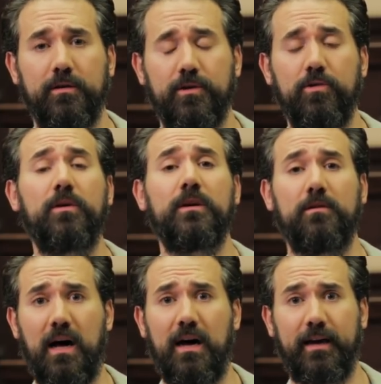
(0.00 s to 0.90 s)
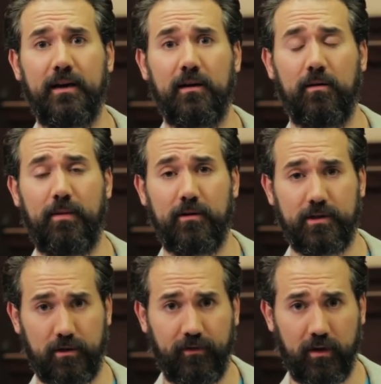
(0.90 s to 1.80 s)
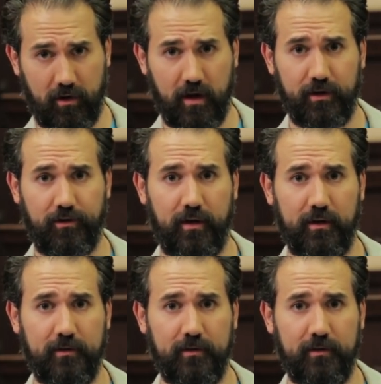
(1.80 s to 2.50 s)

so you could lie about serving your country.